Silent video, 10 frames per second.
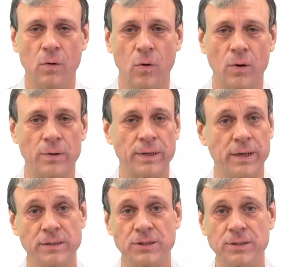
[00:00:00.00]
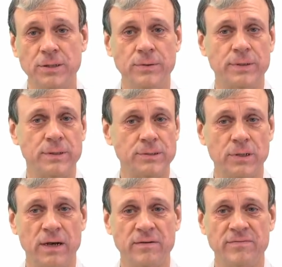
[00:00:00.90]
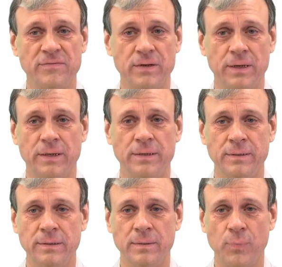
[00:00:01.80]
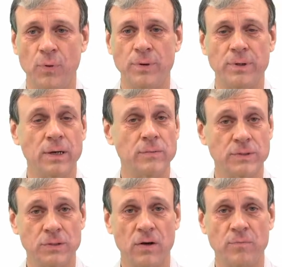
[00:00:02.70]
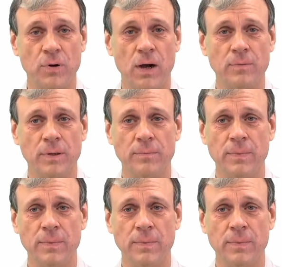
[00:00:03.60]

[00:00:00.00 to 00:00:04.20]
or in engineering, that you have an important unresolved problem.